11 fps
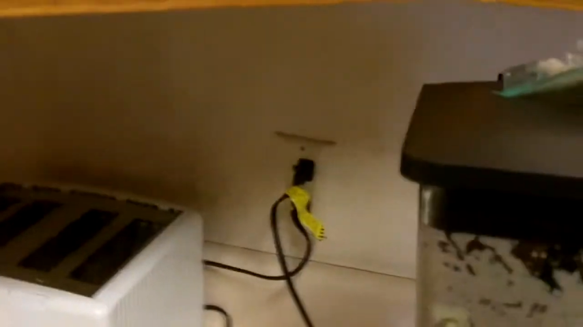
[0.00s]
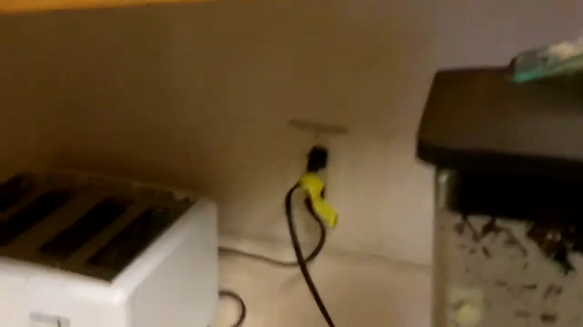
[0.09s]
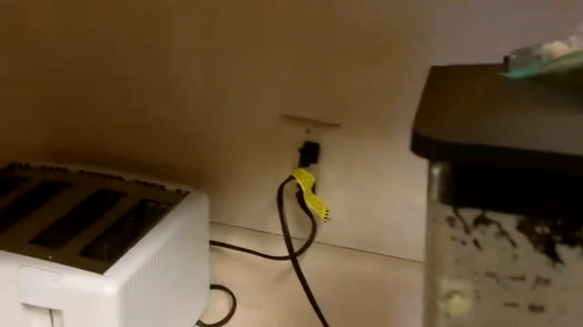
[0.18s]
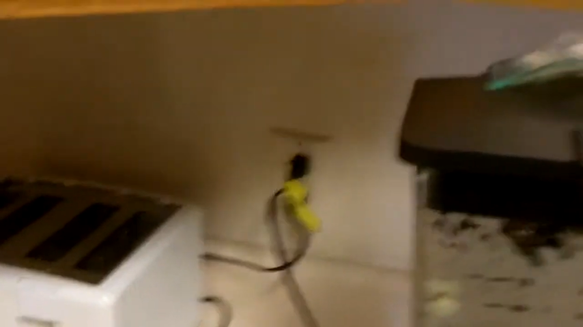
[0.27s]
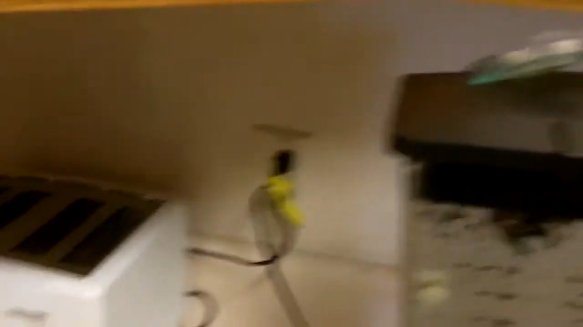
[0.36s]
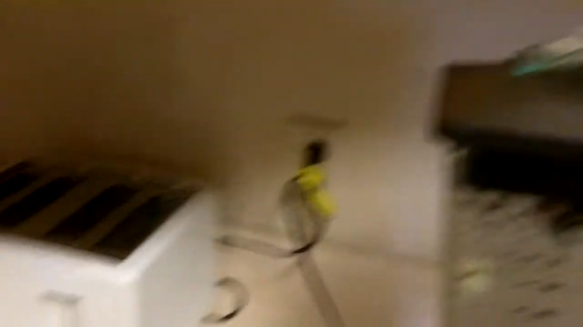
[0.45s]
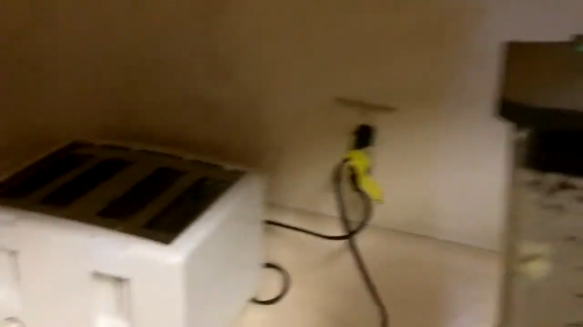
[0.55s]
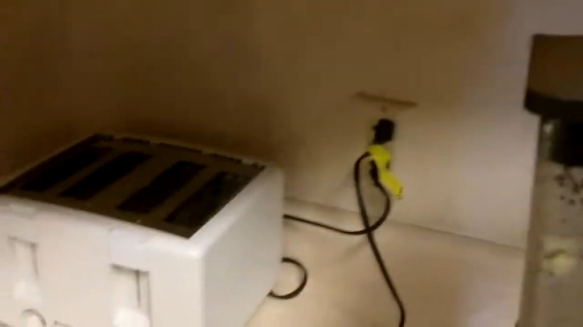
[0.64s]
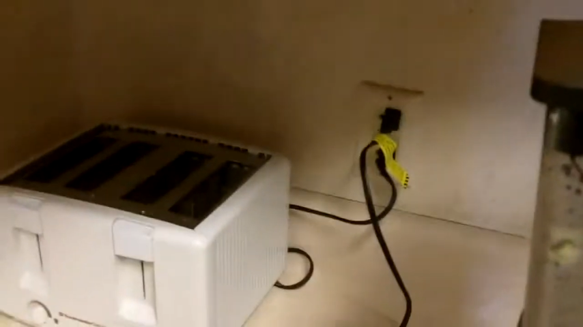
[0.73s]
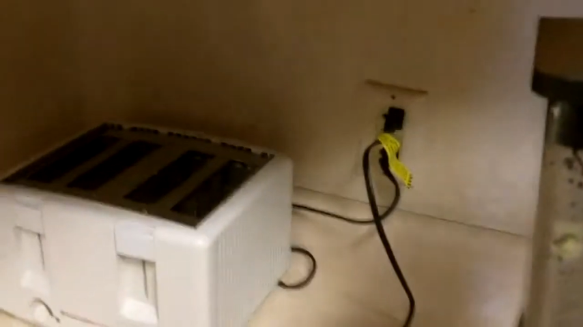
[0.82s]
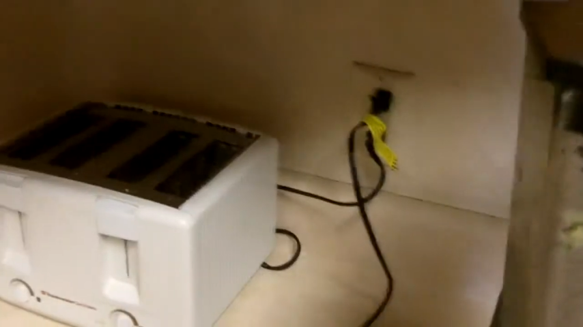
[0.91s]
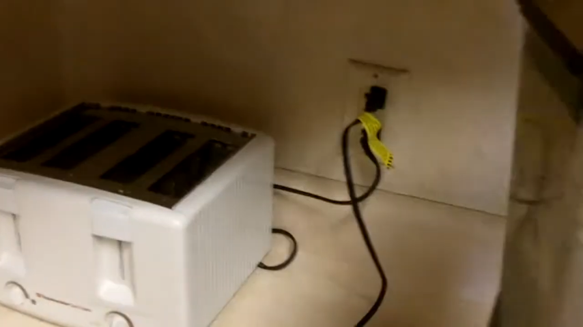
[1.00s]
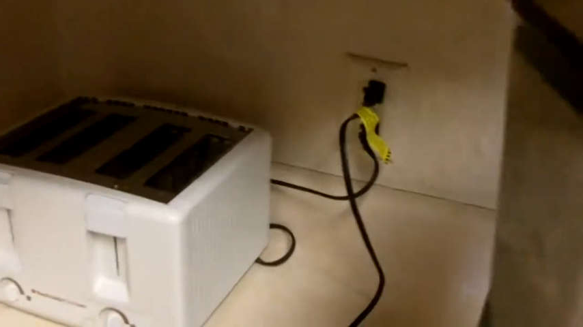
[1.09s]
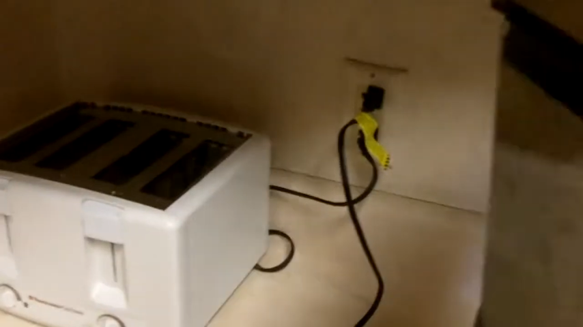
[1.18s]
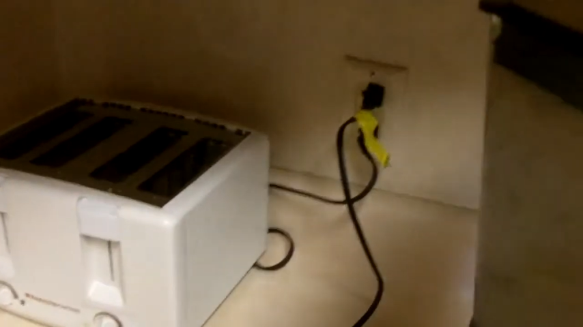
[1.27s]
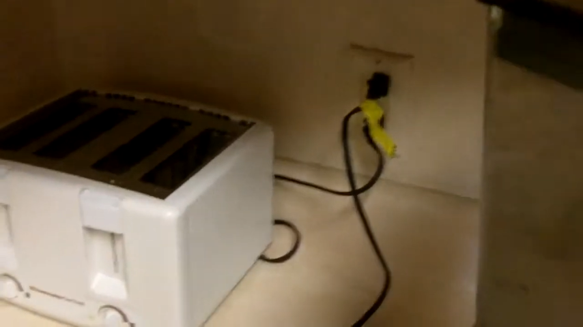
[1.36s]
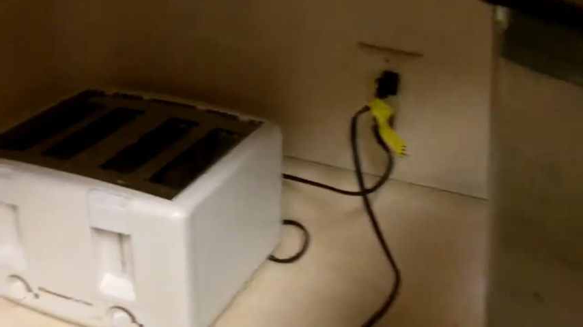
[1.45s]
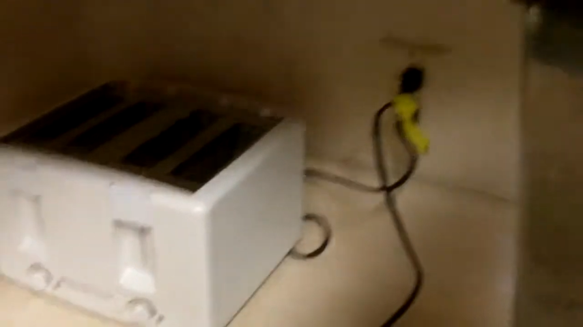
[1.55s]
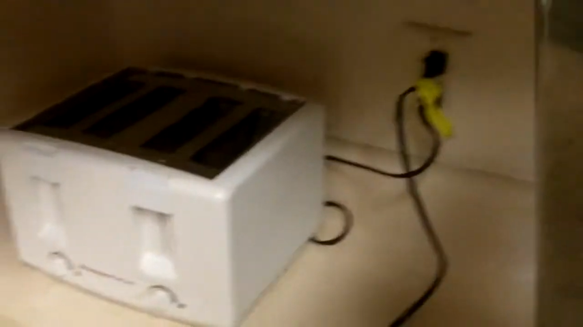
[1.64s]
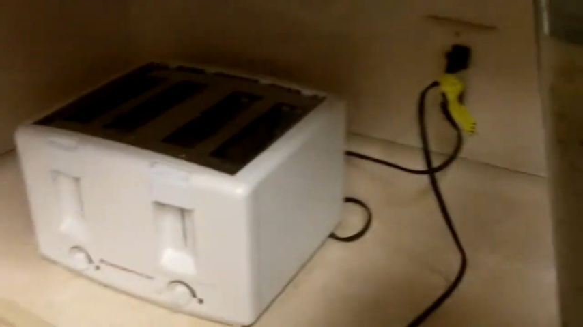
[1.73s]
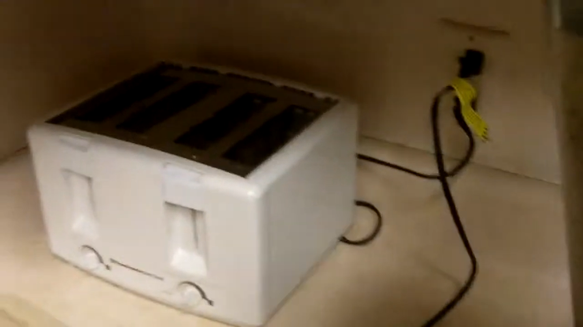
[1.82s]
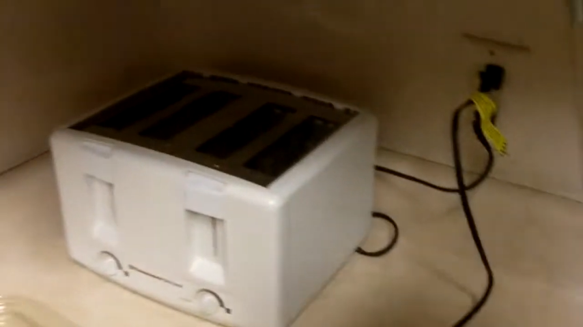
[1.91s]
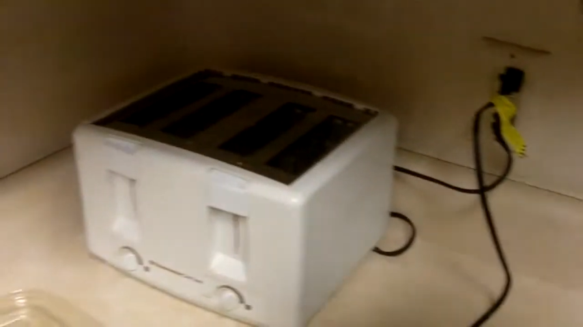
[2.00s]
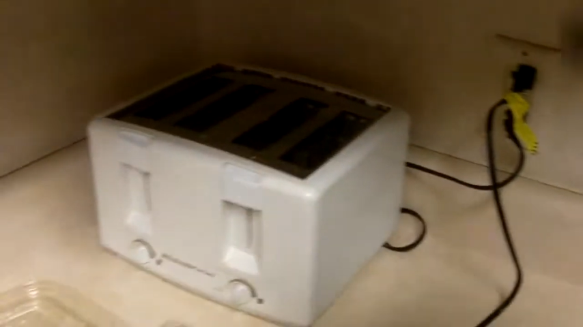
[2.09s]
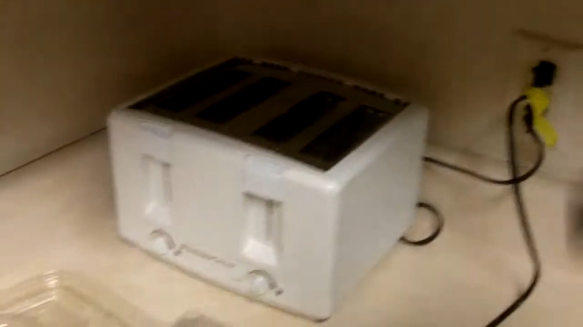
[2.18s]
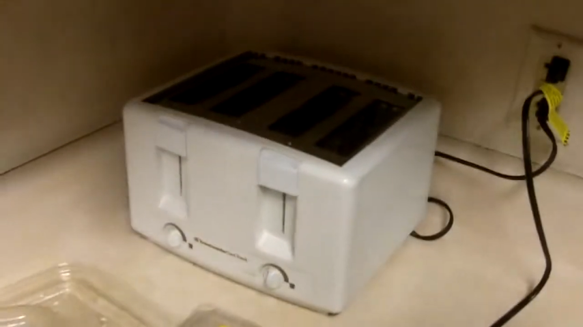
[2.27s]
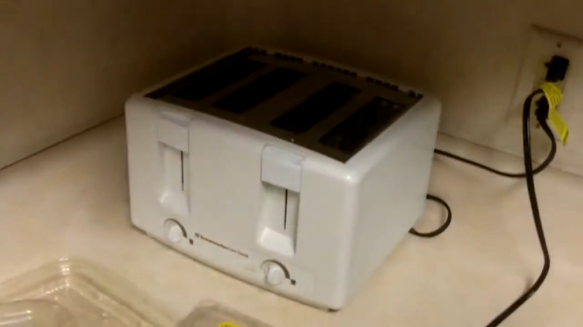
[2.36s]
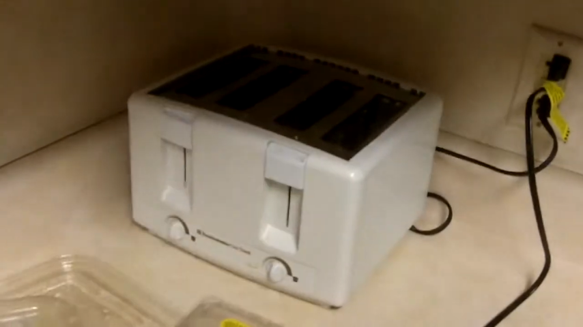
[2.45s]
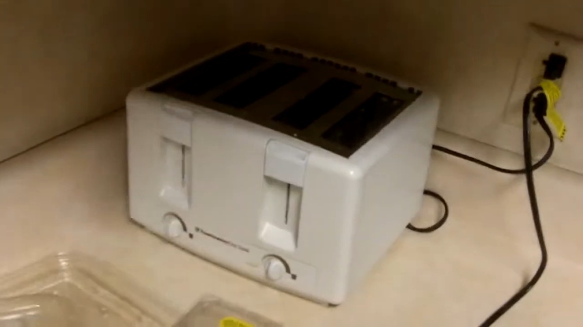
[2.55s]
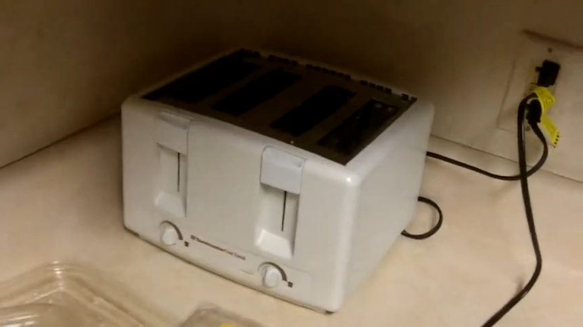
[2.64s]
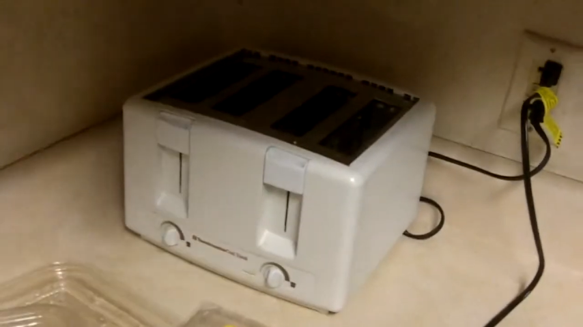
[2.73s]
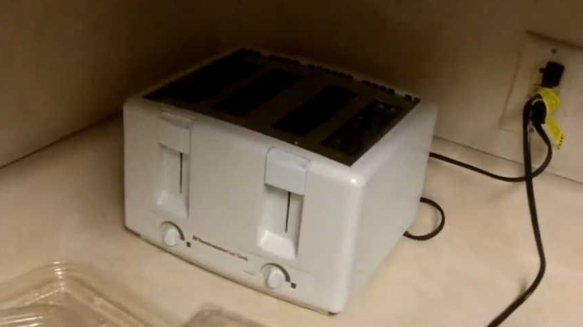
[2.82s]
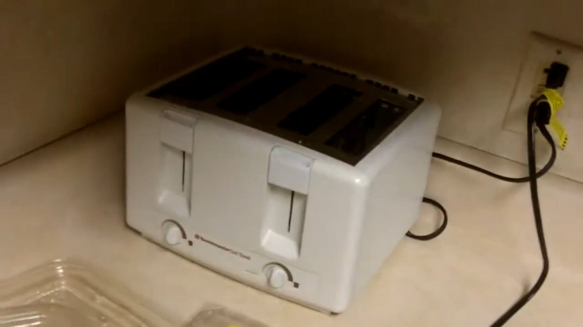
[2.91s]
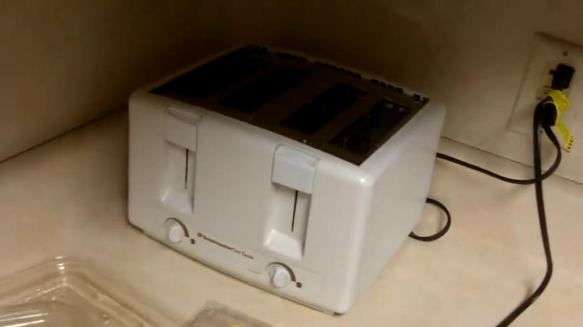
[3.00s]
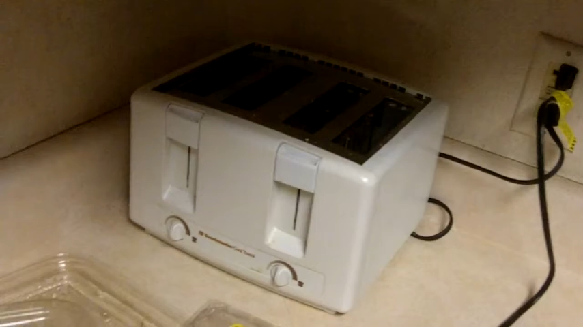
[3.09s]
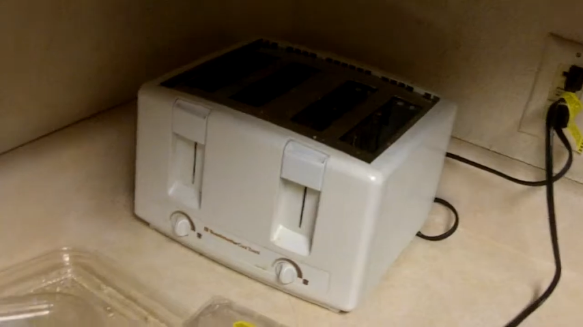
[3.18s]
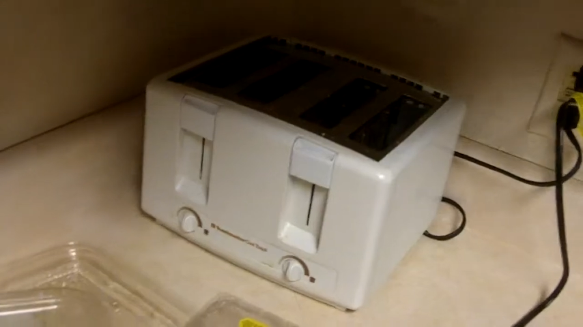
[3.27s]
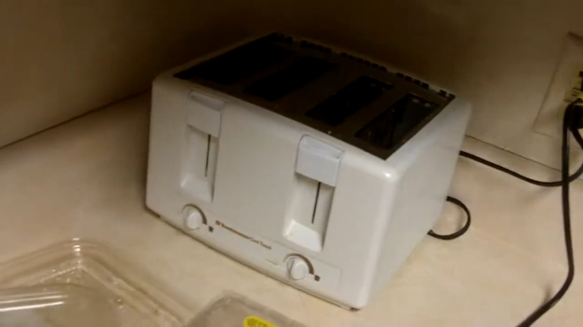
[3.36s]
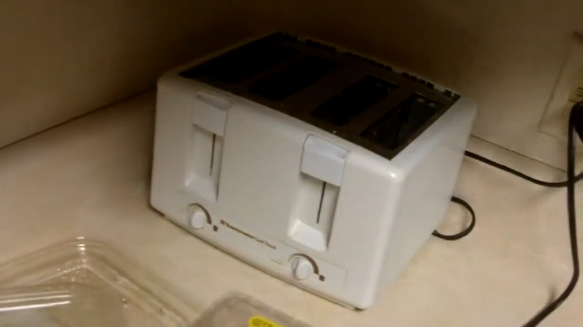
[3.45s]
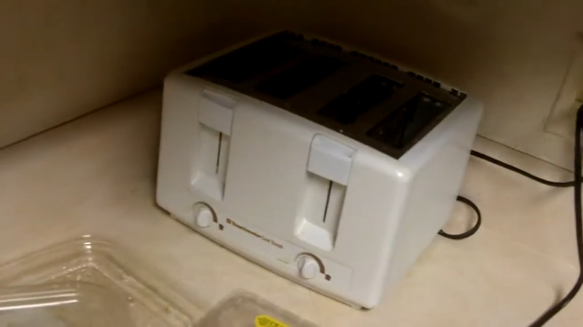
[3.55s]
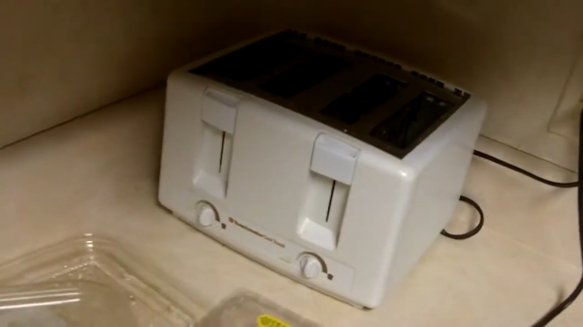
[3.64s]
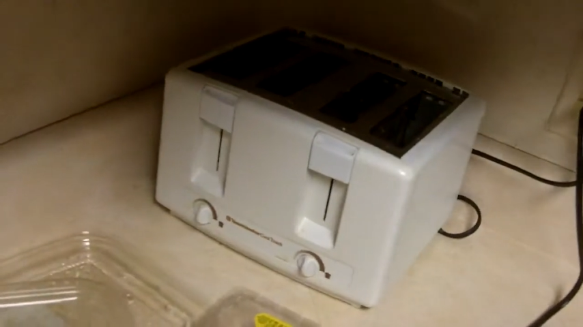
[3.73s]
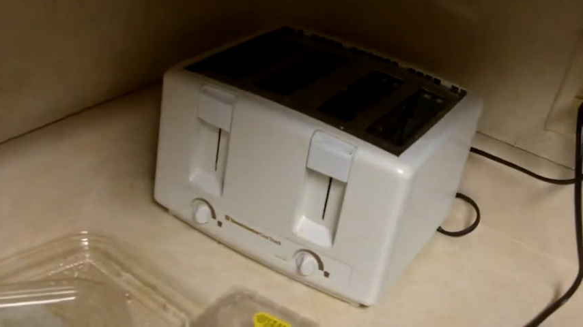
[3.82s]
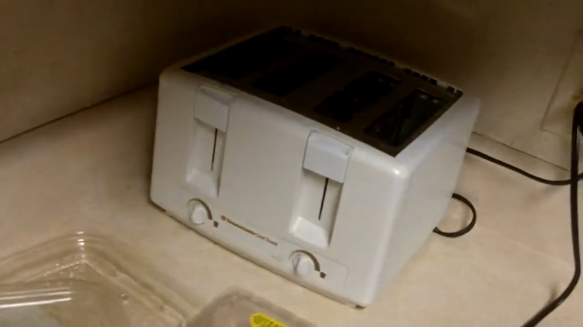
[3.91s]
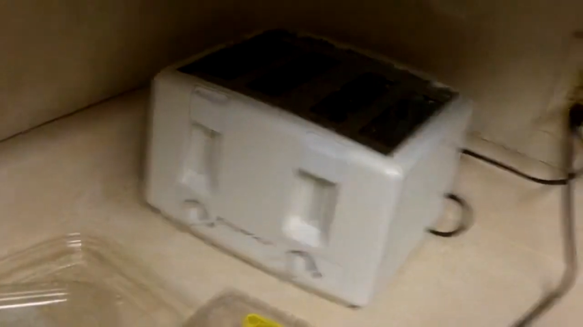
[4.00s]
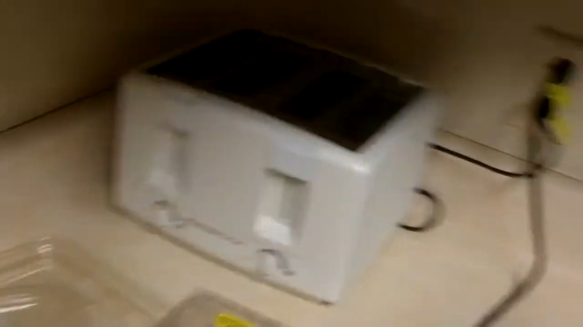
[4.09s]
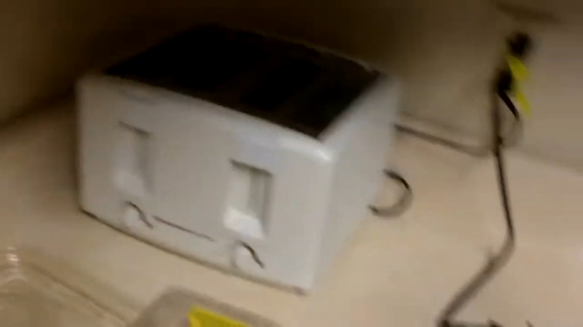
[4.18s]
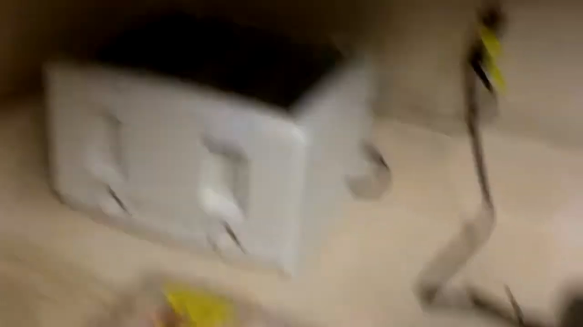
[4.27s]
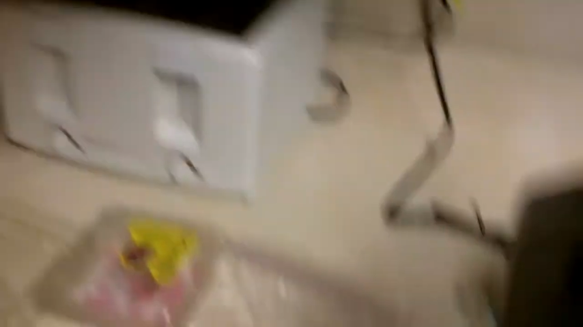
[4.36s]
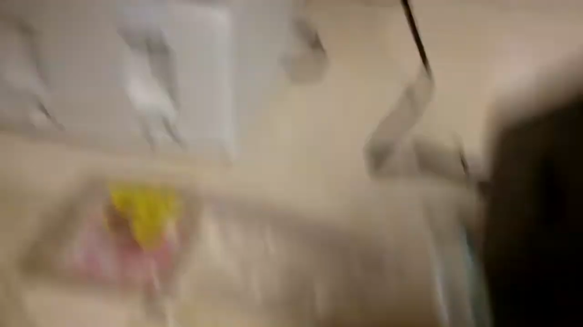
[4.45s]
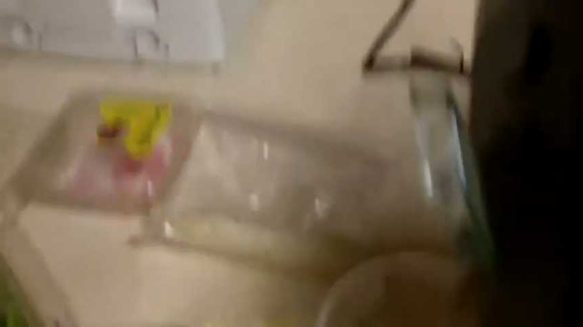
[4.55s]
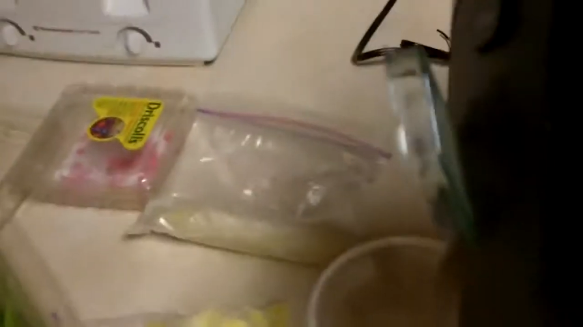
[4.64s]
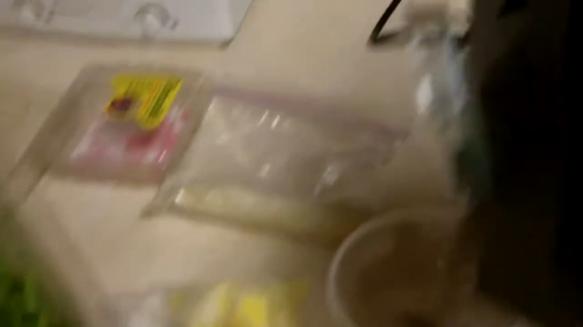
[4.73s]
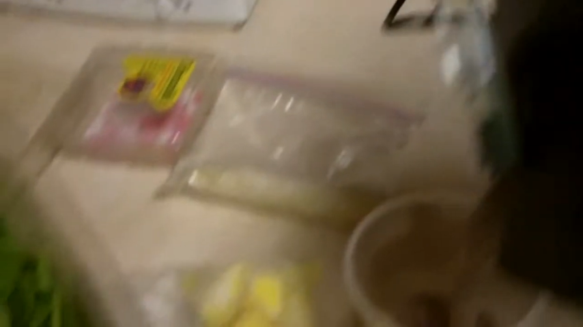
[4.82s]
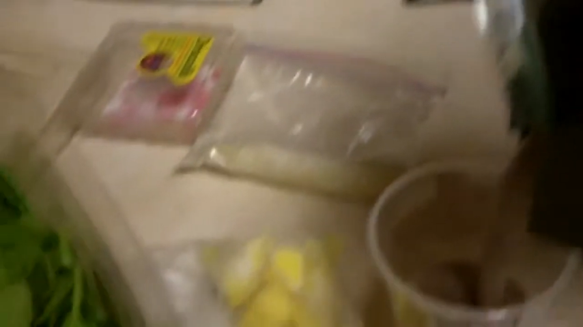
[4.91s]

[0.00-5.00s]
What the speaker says: No face is visible, so there are no lips to read.